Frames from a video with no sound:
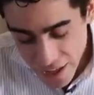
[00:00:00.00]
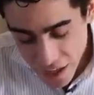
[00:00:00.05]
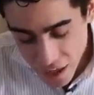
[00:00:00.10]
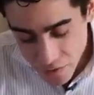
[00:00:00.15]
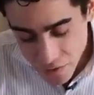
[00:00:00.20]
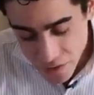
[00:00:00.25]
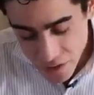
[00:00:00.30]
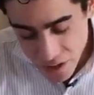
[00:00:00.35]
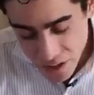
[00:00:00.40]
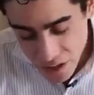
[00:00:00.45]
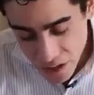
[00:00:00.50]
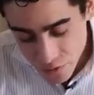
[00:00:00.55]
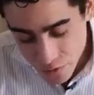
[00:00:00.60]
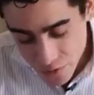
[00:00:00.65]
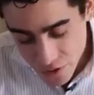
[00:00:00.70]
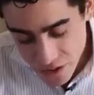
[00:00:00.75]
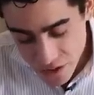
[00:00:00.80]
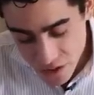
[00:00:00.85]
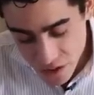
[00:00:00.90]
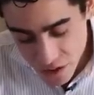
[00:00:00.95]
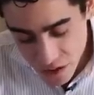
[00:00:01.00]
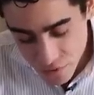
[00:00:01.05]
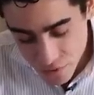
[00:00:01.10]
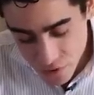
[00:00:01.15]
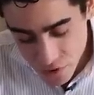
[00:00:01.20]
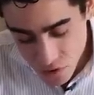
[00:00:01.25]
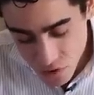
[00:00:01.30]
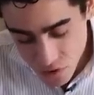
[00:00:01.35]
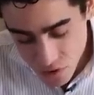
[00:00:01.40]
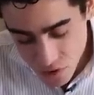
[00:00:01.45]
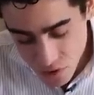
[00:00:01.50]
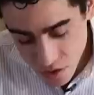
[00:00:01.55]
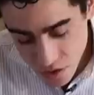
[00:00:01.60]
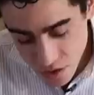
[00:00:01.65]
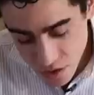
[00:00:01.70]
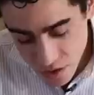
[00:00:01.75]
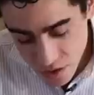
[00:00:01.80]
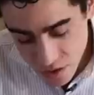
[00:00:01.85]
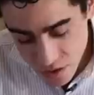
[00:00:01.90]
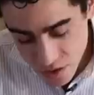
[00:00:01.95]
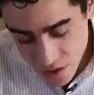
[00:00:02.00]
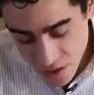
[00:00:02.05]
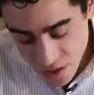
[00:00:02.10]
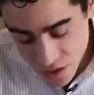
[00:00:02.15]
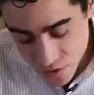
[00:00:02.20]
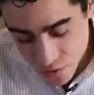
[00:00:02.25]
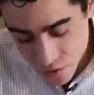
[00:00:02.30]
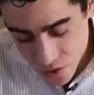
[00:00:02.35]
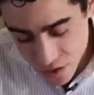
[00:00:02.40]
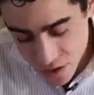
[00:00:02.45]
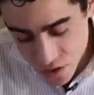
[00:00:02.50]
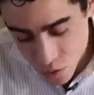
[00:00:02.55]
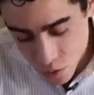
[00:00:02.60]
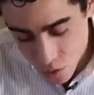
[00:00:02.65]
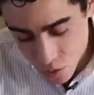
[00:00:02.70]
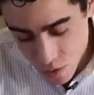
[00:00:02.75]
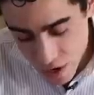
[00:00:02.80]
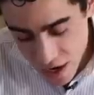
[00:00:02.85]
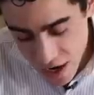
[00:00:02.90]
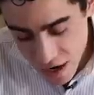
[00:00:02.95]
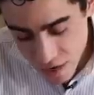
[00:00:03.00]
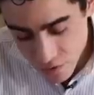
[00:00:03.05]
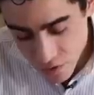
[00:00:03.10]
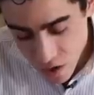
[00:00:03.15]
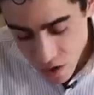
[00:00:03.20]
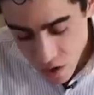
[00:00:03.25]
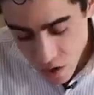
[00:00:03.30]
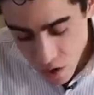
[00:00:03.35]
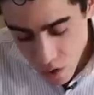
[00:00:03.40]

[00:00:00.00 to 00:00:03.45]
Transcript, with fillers: After the kefir is delivered, usually takes a few days to arrive,